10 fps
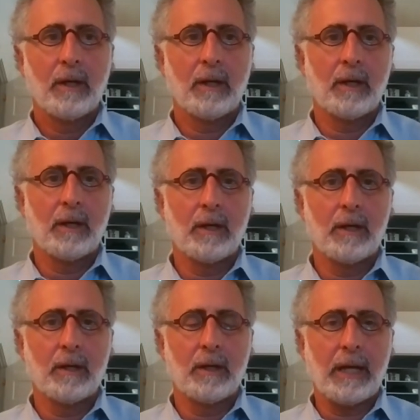
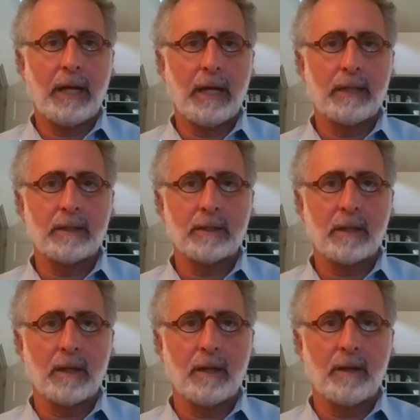and
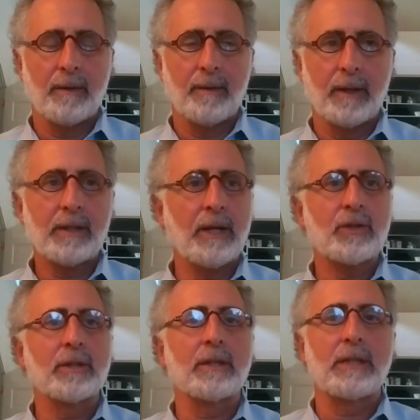
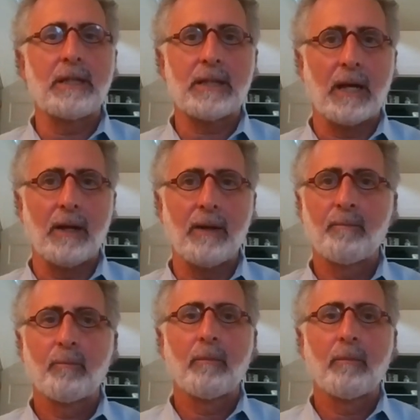attention to detail.